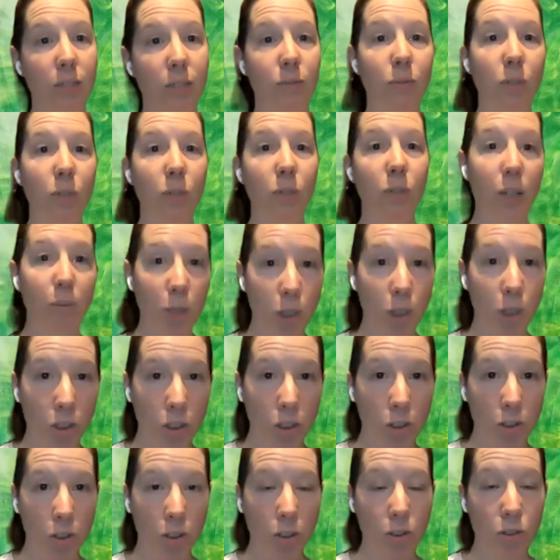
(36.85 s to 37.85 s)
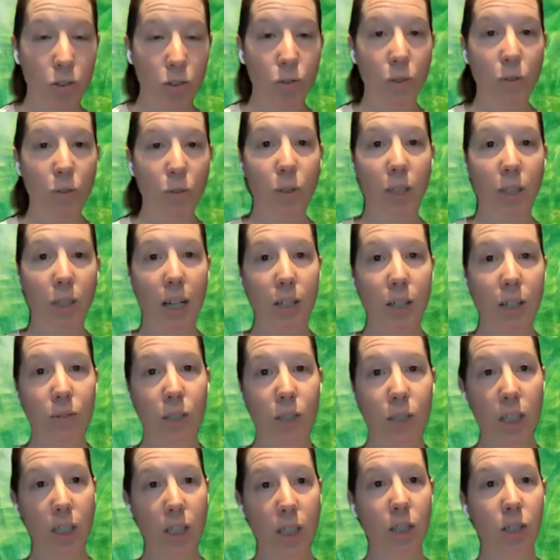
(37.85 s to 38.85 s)
very much driven out of
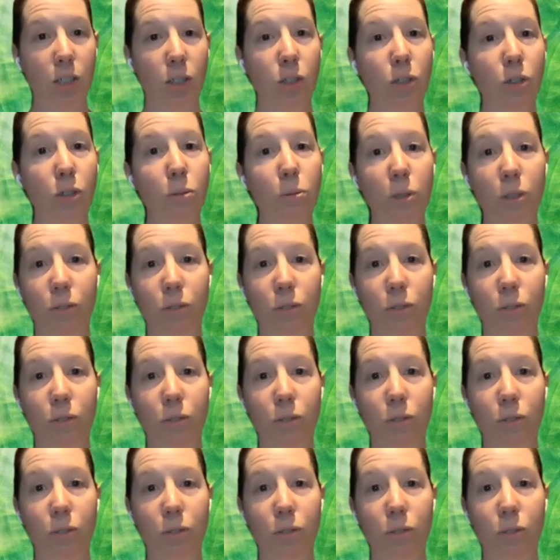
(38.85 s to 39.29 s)
the EU,